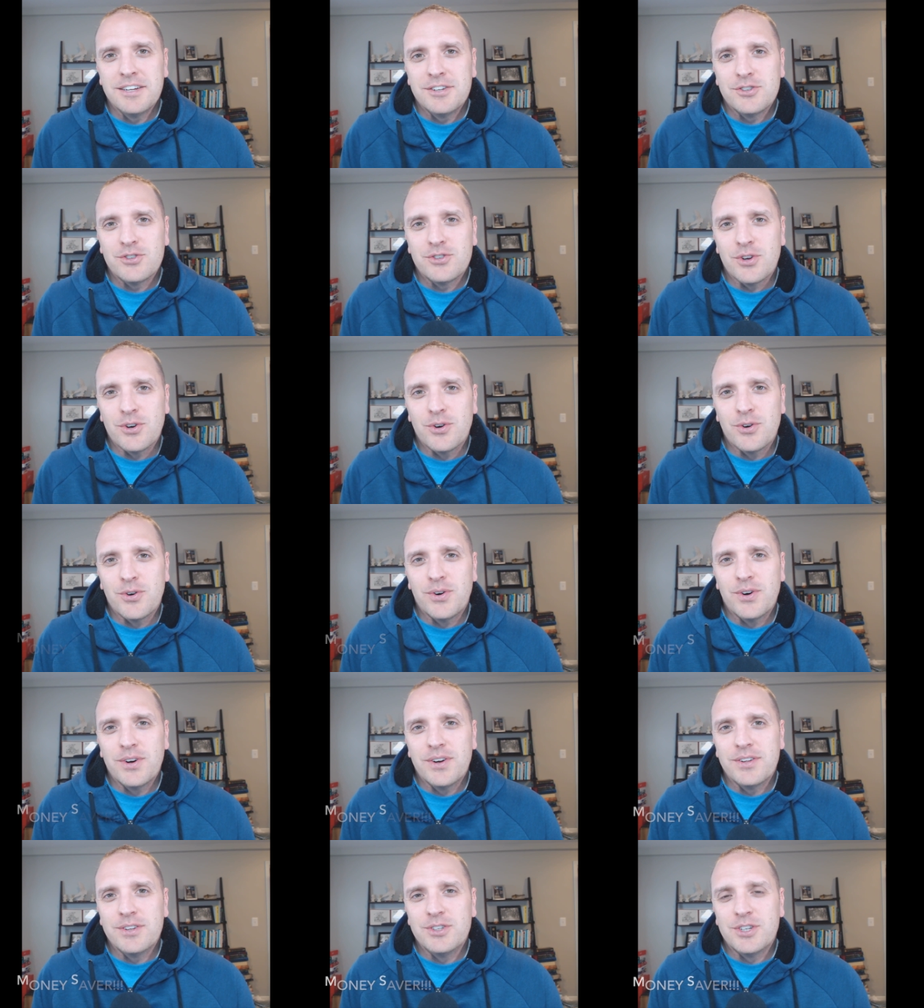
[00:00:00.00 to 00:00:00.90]

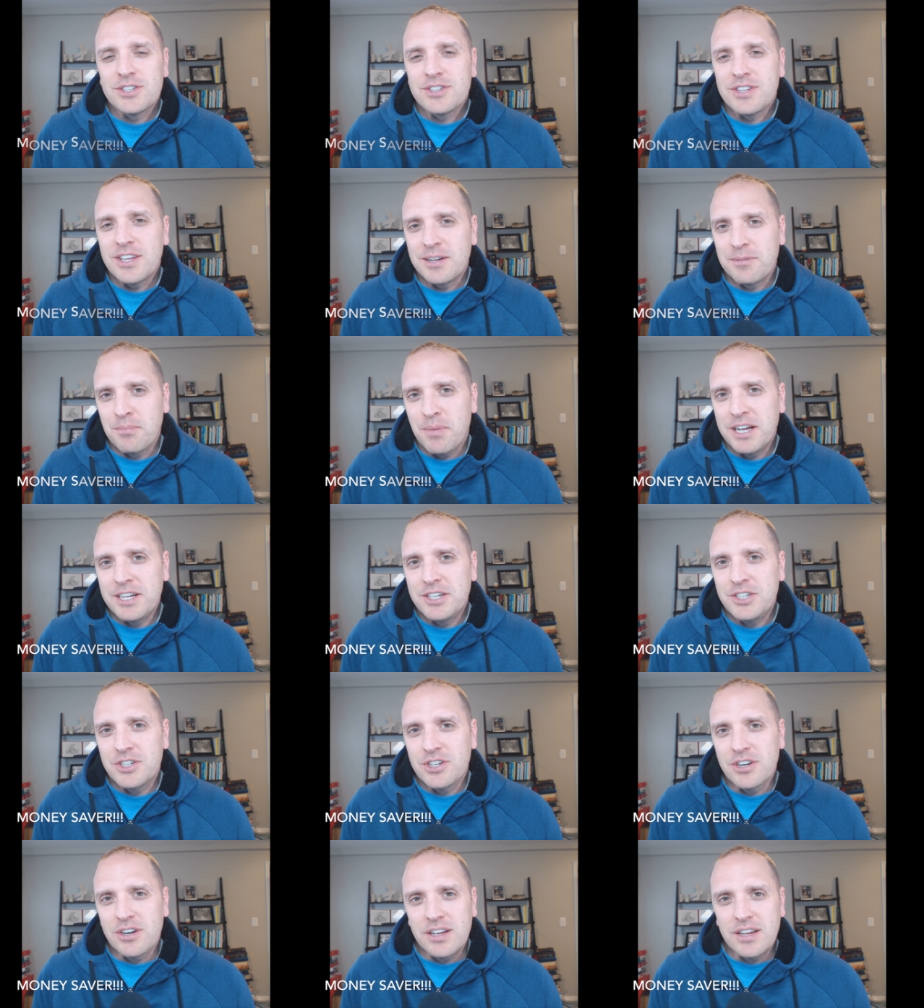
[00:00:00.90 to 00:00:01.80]
So just like my
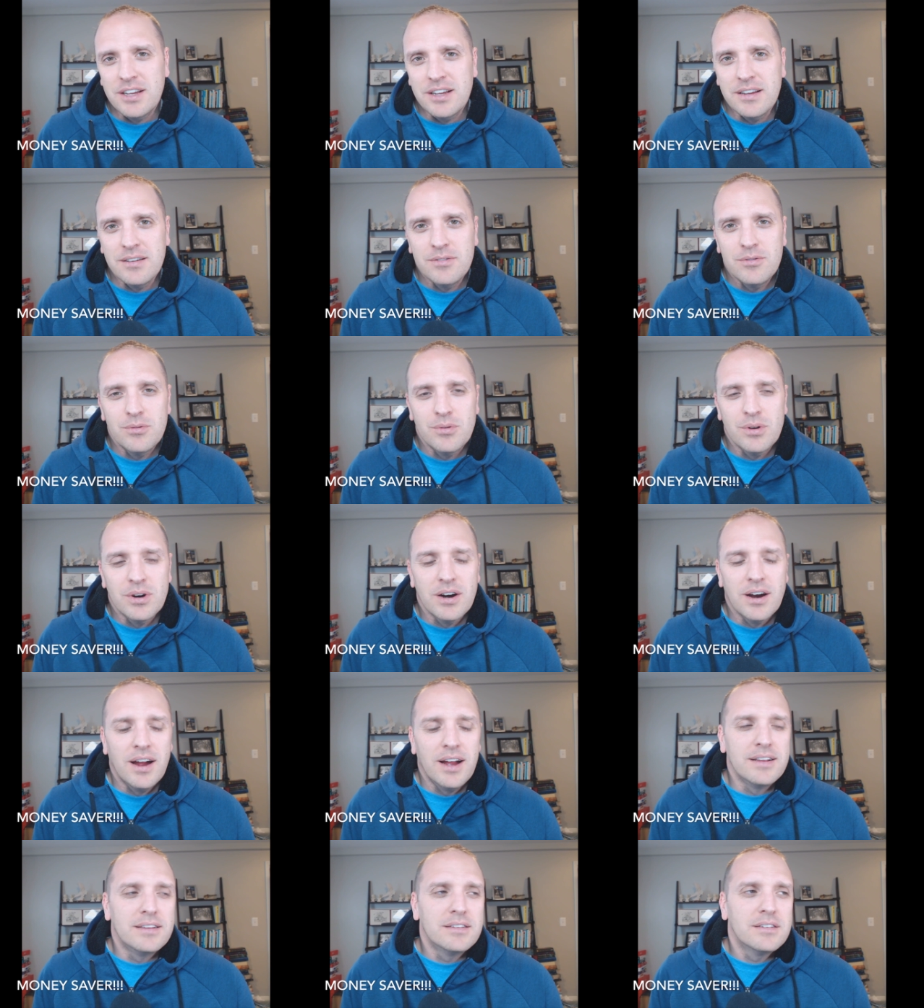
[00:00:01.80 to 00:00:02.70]
journey where
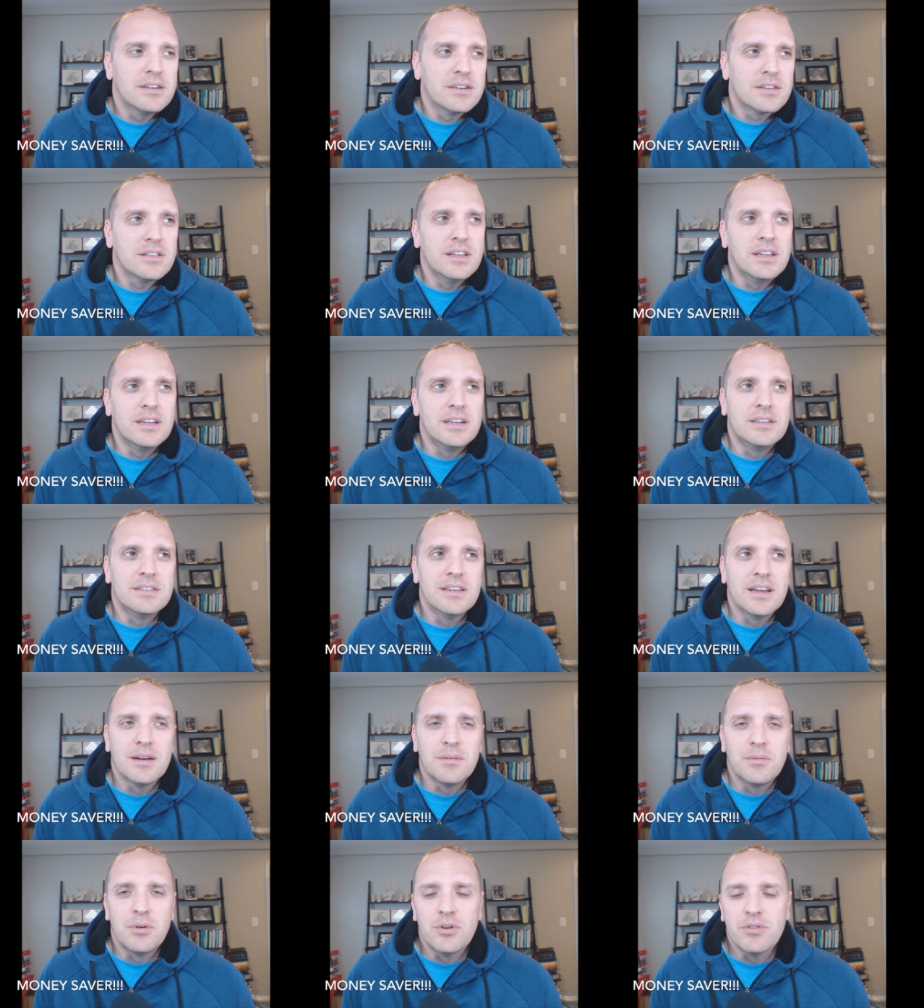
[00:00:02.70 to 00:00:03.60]
I took the
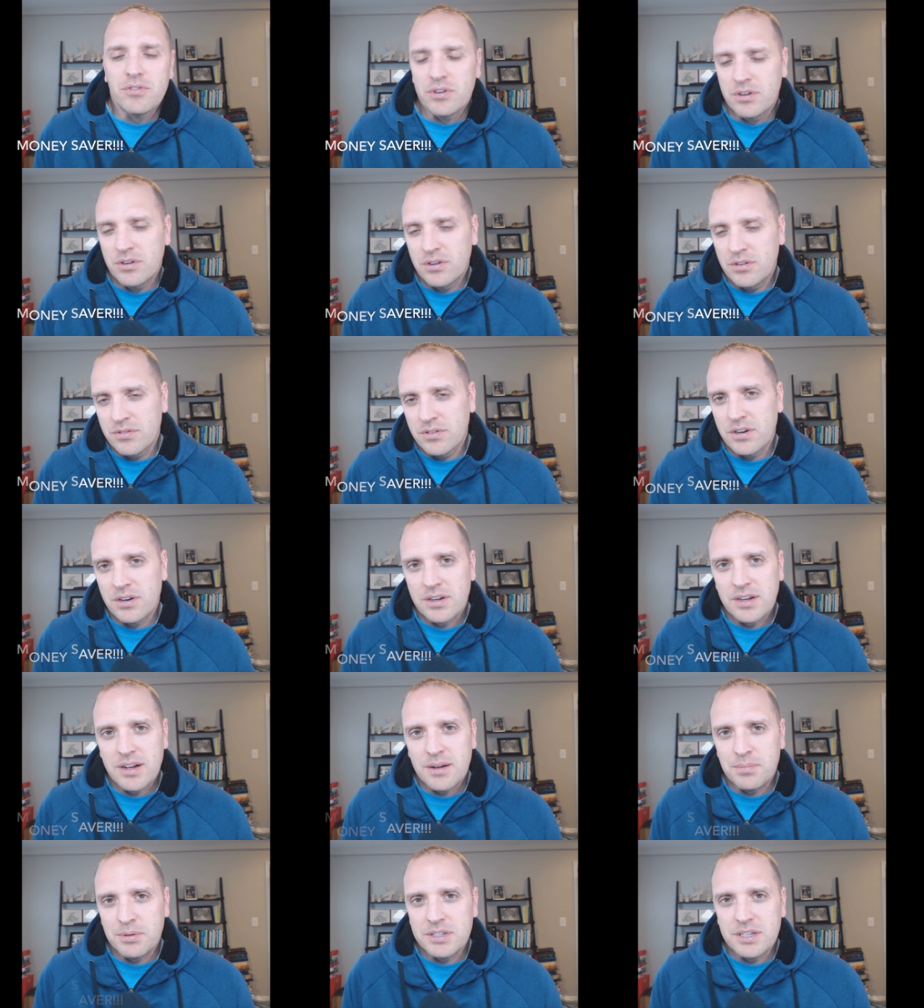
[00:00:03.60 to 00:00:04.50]
exam over and over a
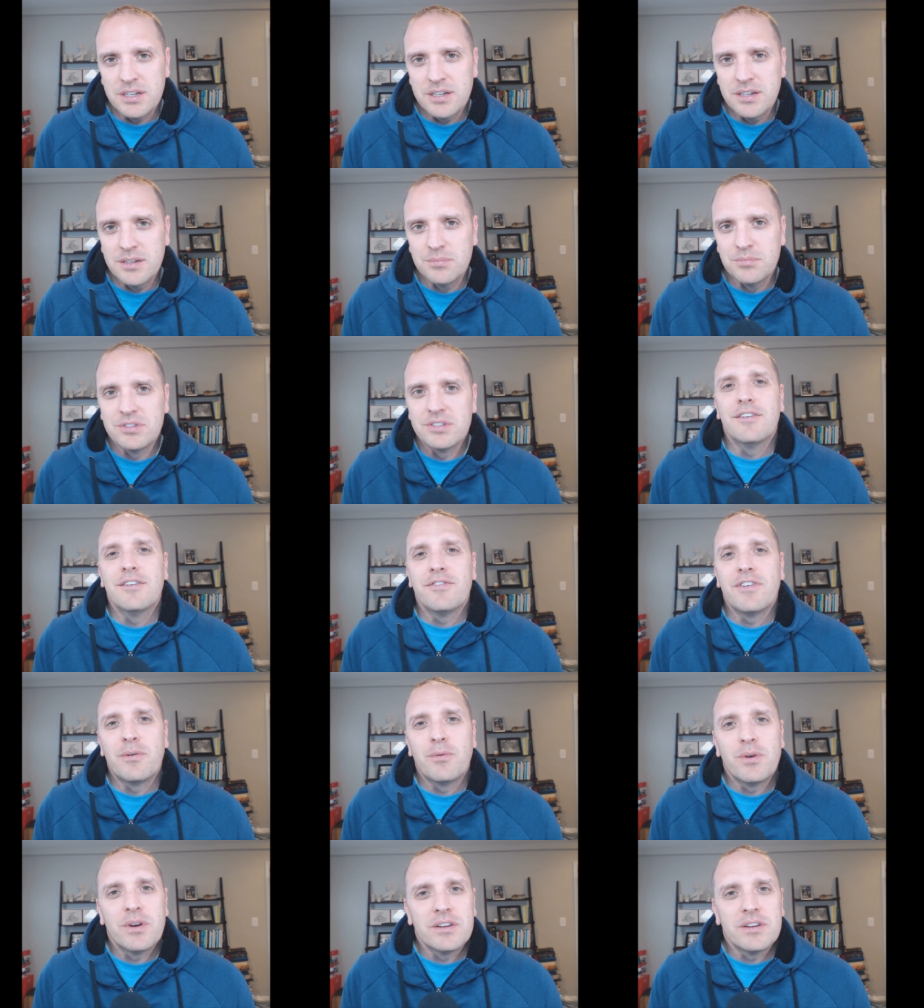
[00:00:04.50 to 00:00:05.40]
couple times, if
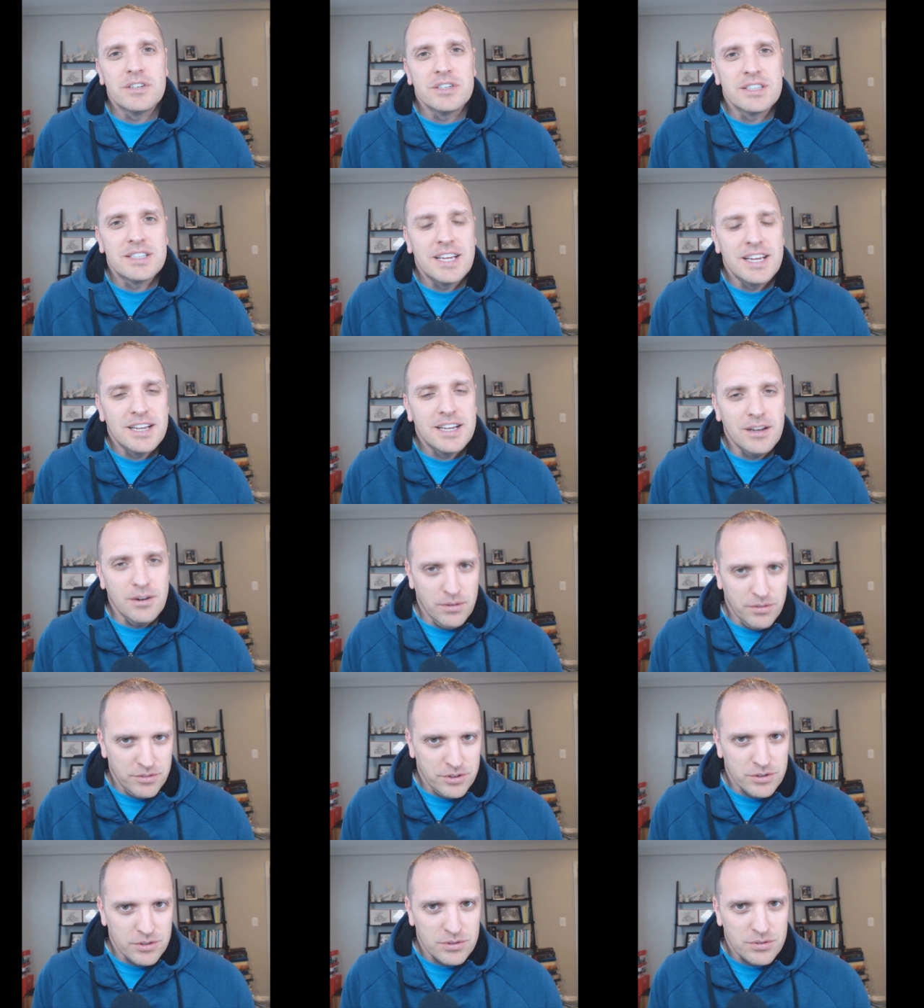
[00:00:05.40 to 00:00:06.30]
I would have just taken a
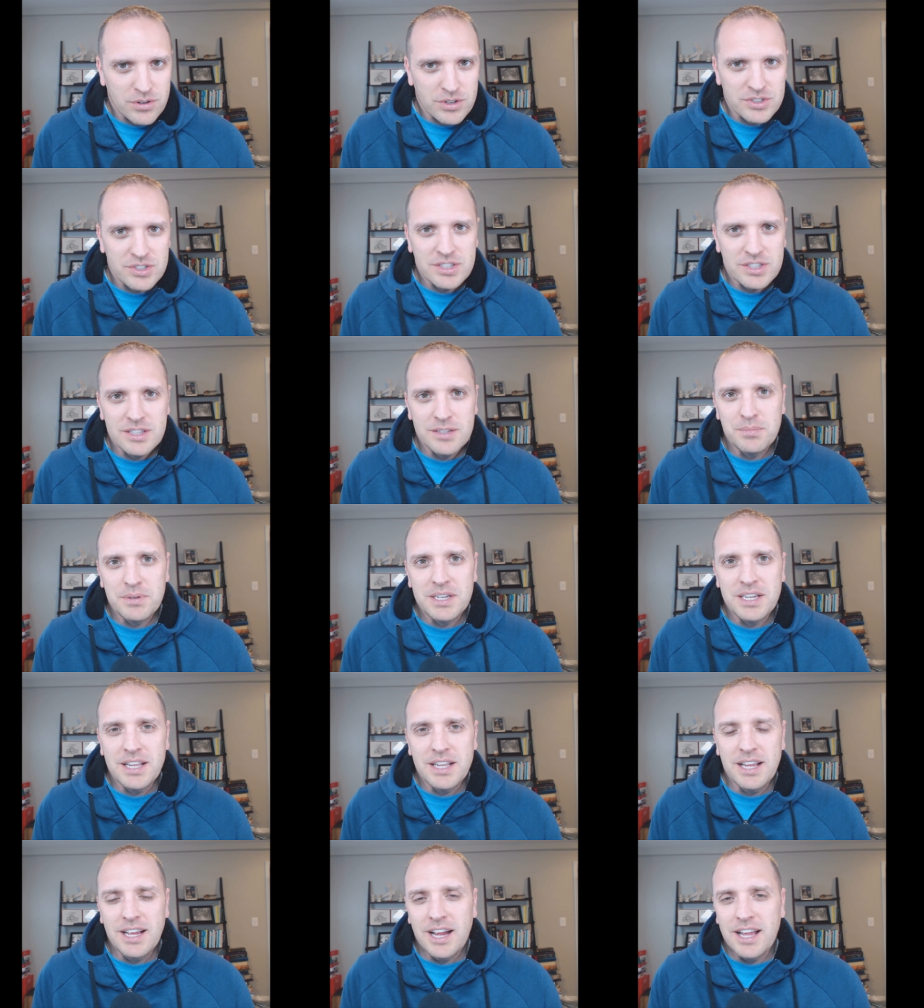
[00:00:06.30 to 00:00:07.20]
review course at the
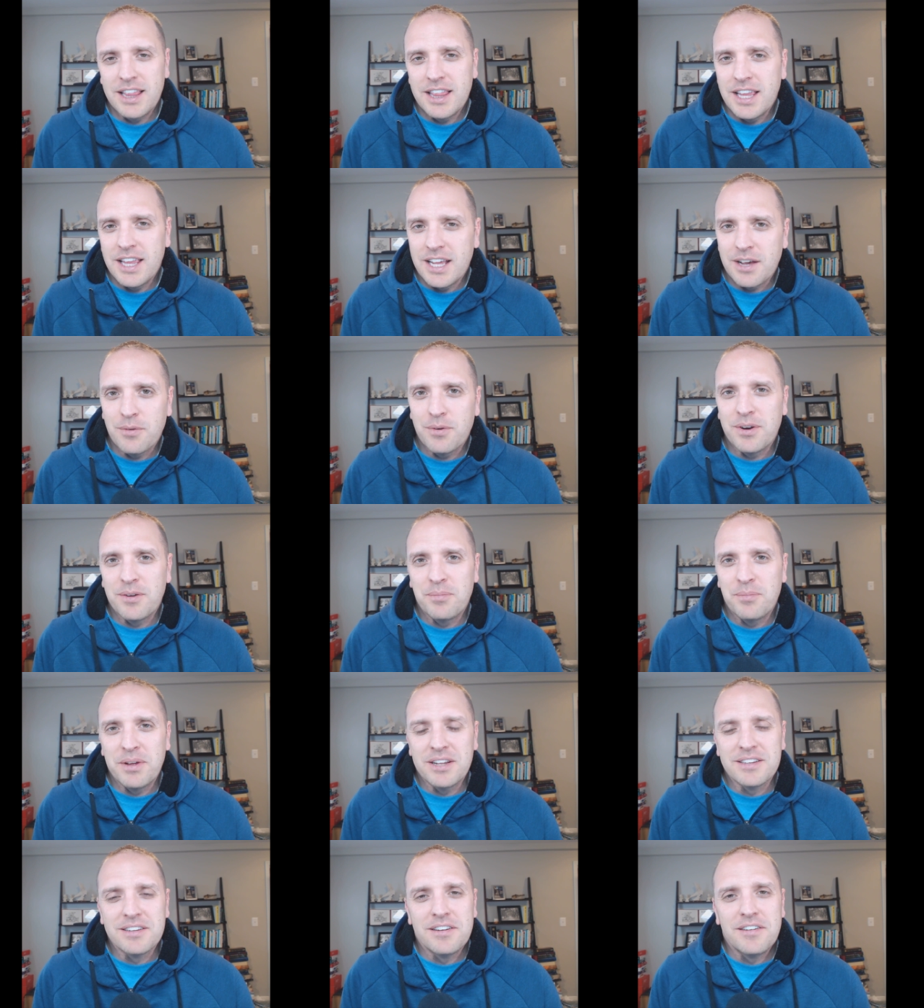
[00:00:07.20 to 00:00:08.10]
beginning, I think I would have
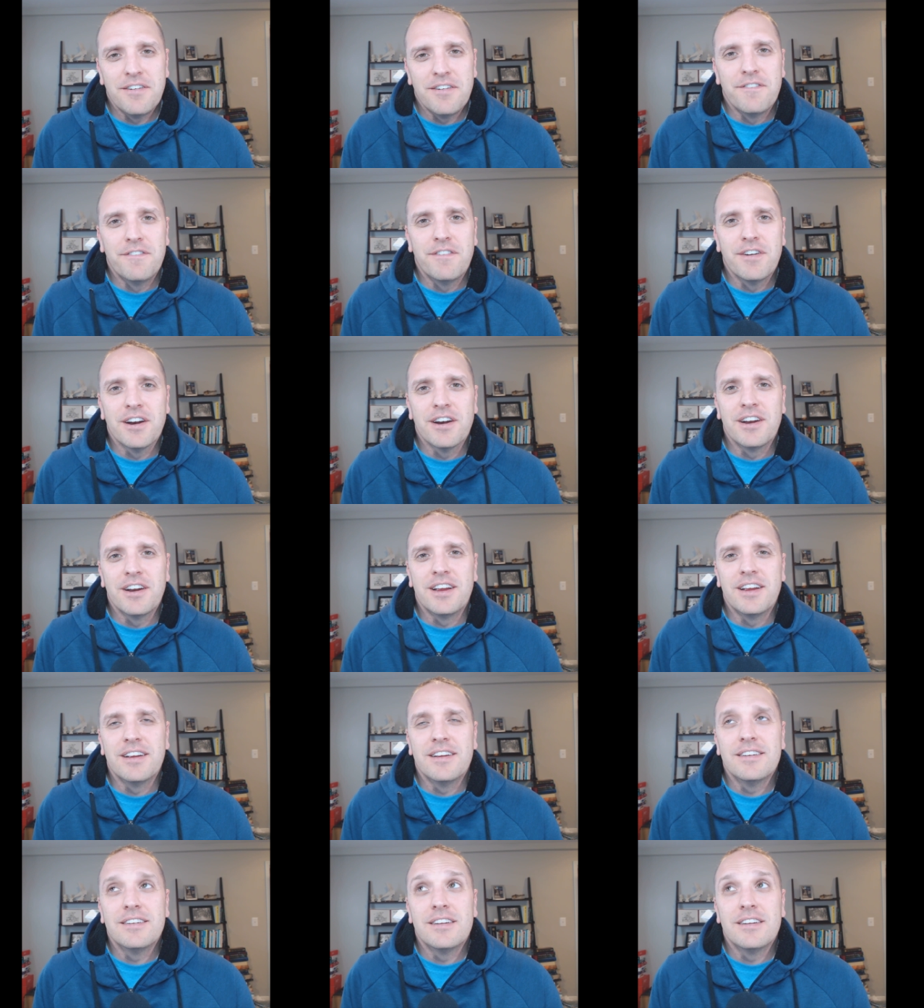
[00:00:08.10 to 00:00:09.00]
been
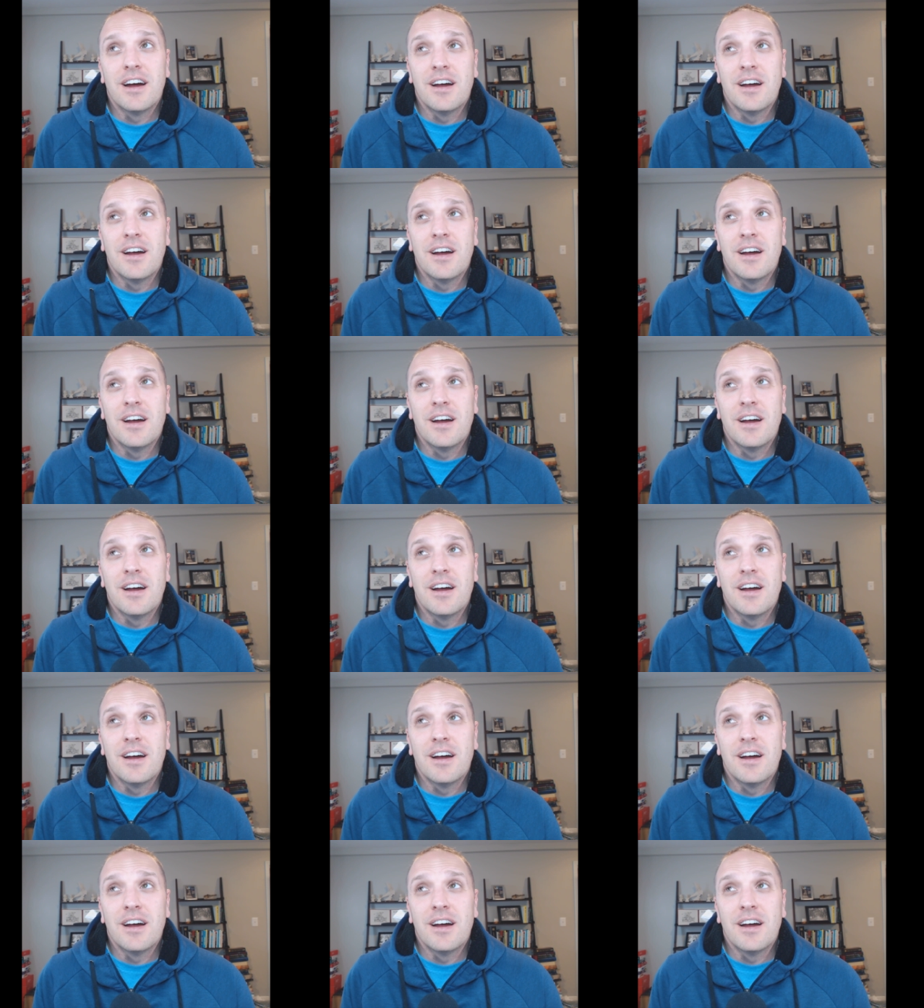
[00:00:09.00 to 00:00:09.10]
very,